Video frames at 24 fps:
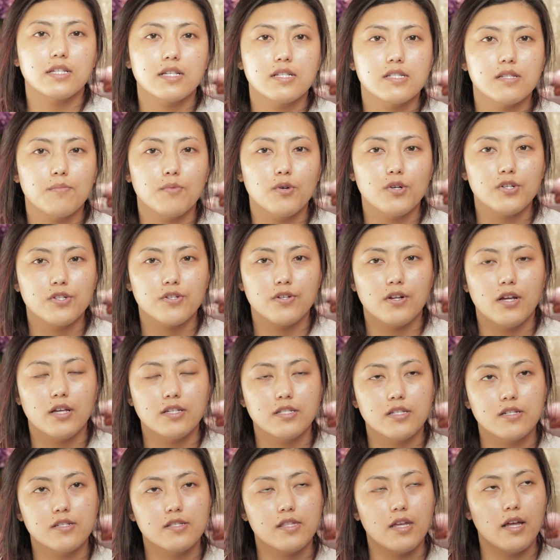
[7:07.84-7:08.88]
is a
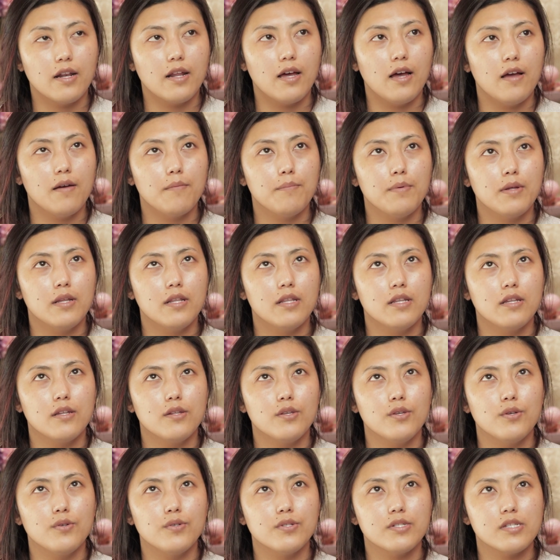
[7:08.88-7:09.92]
moisturizer that I have been
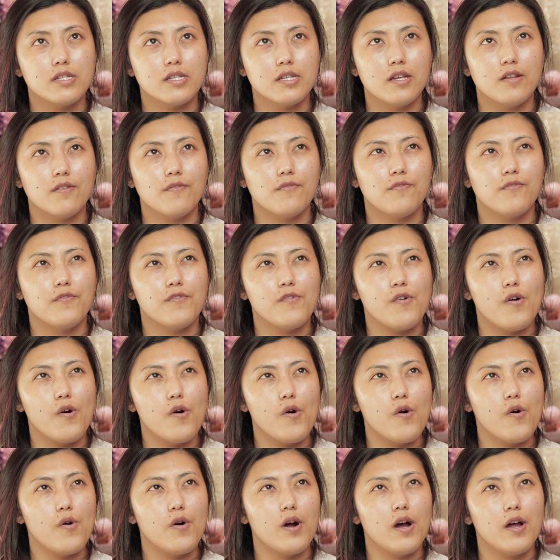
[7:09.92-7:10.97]
using it
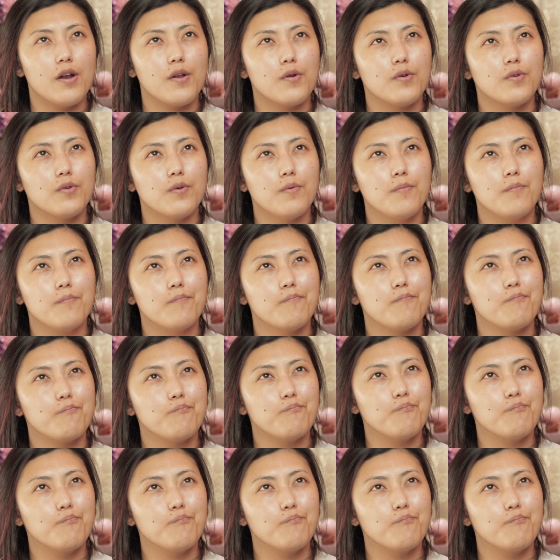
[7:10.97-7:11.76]
for, I don't know,